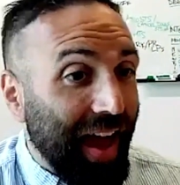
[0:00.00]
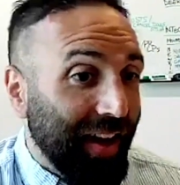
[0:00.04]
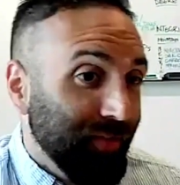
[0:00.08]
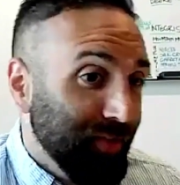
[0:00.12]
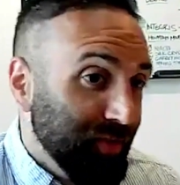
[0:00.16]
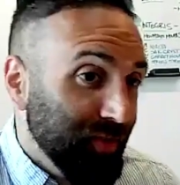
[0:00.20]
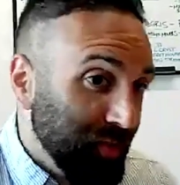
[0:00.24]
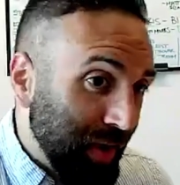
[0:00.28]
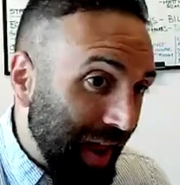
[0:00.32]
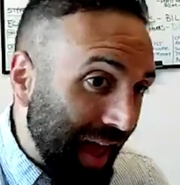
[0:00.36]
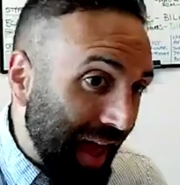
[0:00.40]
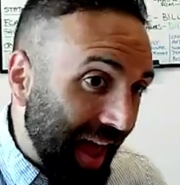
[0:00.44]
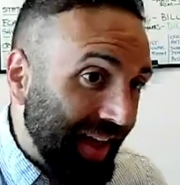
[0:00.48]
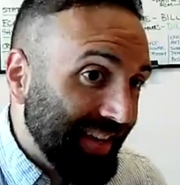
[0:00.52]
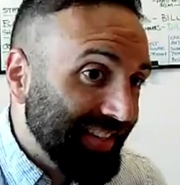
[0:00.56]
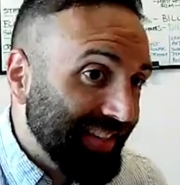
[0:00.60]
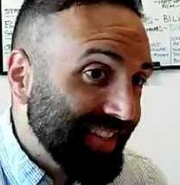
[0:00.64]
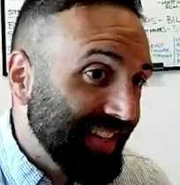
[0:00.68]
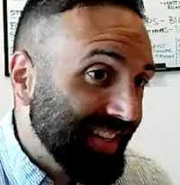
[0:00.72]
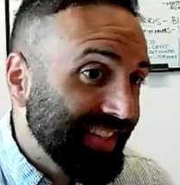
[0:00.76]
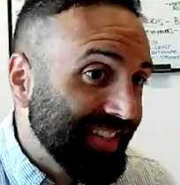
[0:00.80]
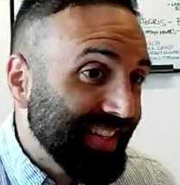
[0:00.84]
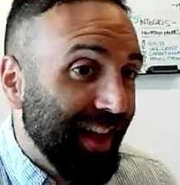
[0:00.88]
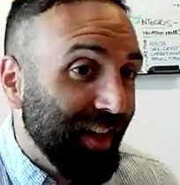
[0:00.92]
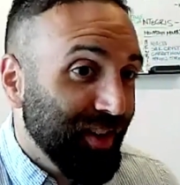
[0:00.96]
If you do an
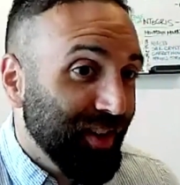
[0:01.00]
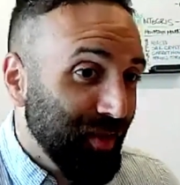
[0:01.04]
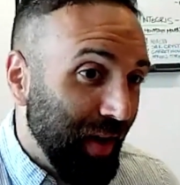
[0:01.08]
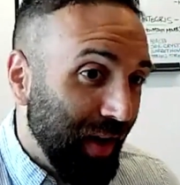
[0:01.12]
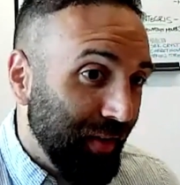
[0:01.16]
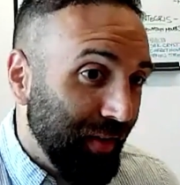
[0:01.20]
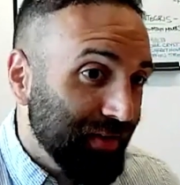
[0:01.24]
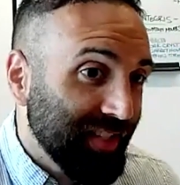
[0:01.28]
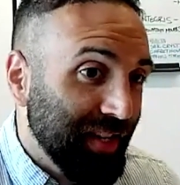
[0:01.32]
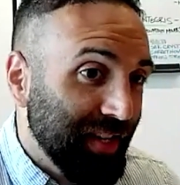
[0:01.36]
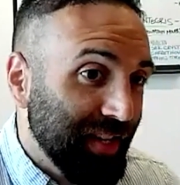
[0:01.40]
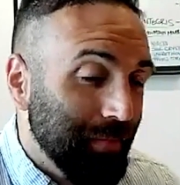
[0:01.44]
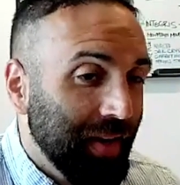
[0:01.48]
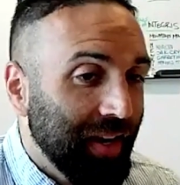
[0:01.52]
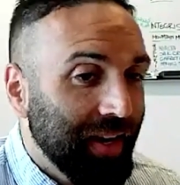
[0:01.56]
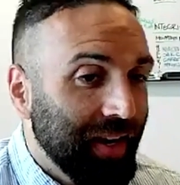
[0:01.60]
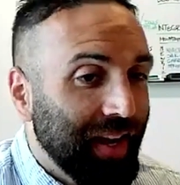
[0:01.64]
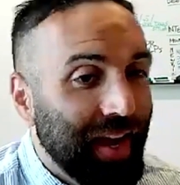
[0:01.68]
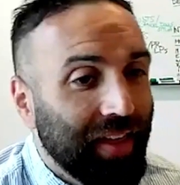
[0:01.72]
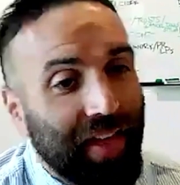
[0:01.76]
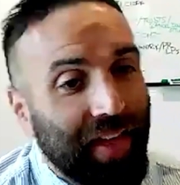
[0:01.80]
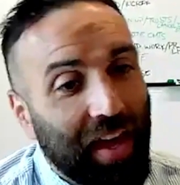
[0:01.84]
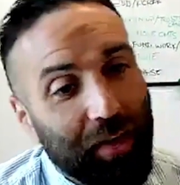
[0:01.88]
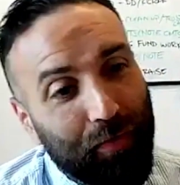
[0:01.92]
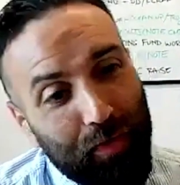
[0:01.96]
asset sale, you obviously
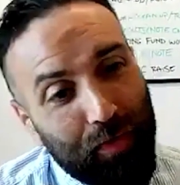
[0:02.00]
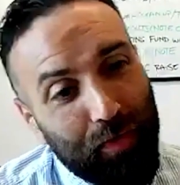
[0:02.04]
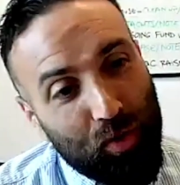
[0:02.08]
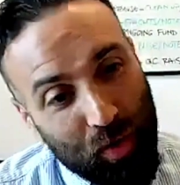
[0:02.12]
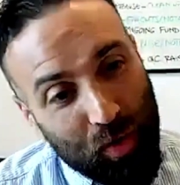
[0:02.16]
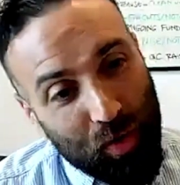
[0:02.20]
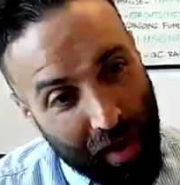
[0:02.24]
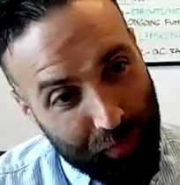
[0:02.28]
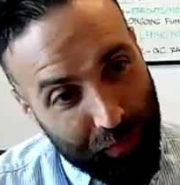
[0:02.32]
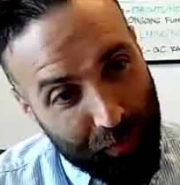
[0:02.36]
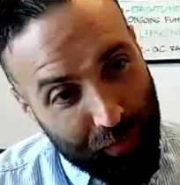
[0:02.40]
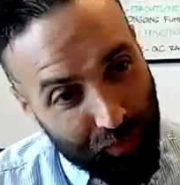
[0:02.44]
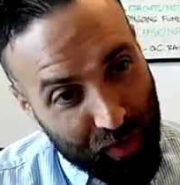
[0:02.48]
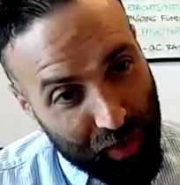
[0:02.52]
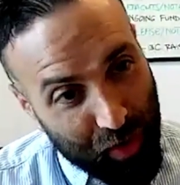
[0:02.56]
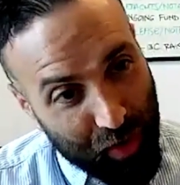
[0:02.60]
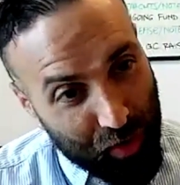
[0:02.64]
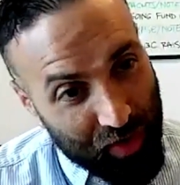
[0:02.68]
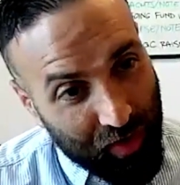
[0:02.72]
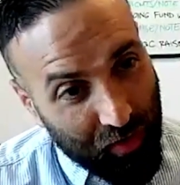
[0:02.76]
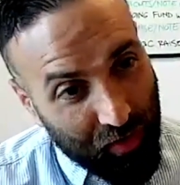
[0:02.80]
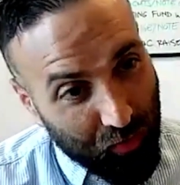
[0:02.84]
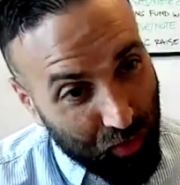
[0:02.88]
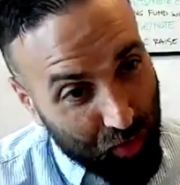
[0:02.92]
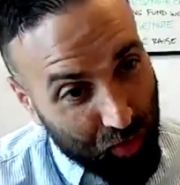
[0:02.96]
mitigate that. If you do an F
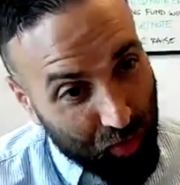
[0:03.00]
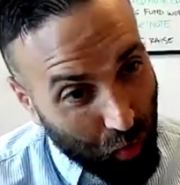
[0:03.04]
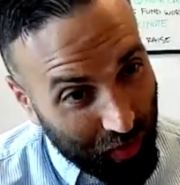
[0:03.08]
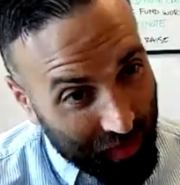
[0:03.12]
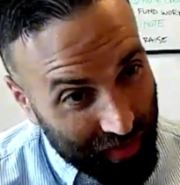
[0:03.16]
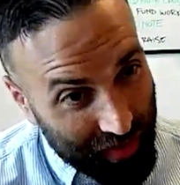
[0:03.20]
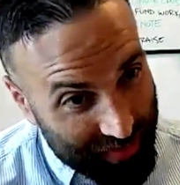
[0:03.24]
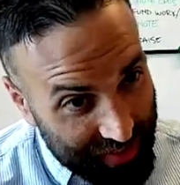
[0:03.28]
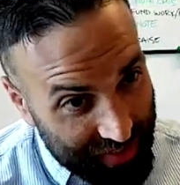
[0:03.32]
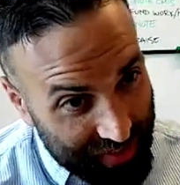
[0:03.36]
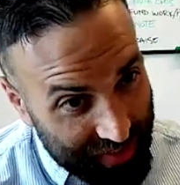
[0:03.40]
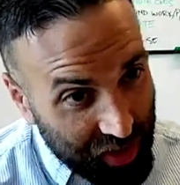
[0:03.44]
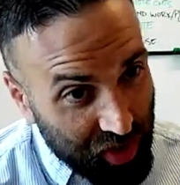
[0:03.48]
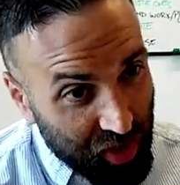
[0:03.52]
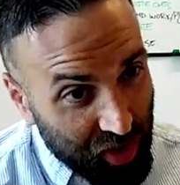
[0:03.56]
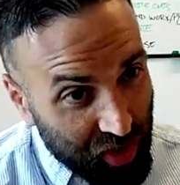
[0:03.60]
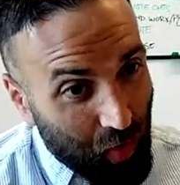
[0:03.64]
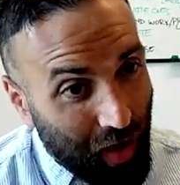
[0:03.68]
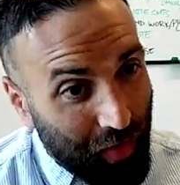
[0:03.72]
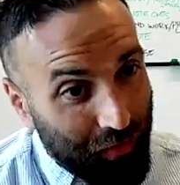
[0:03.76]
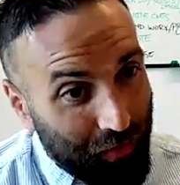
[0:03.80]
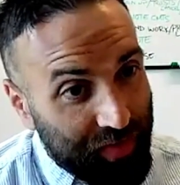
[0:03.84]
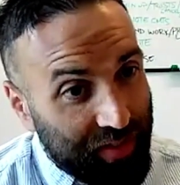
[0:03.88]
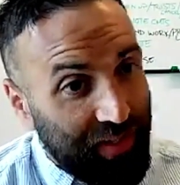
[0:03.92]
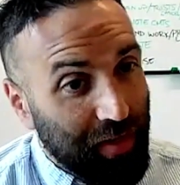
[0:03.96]
reorganization, you
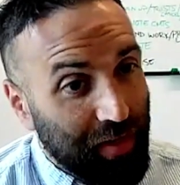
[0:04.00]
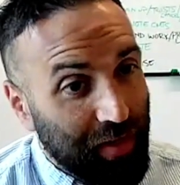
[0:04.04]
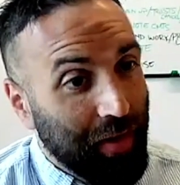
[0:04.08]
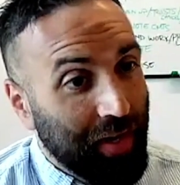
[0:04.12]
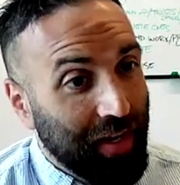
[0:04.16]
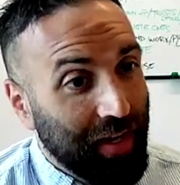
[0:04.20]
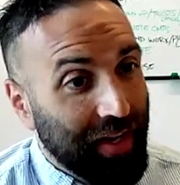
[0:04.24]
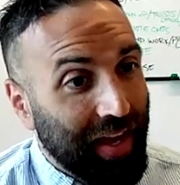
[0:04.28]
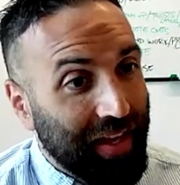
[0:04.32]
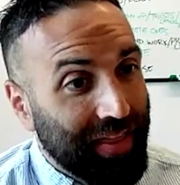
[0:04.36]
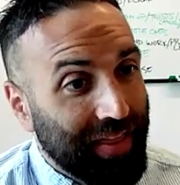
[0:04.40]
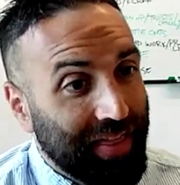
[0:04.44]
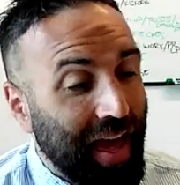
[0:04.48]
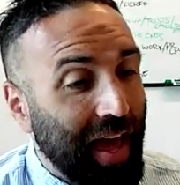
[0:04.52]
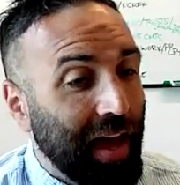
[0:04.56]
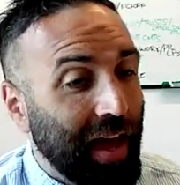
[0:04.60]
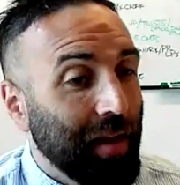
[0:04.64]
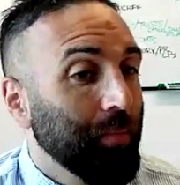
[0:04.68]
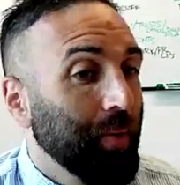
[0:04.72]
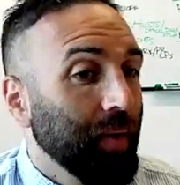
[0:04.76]
obviously mitigate that.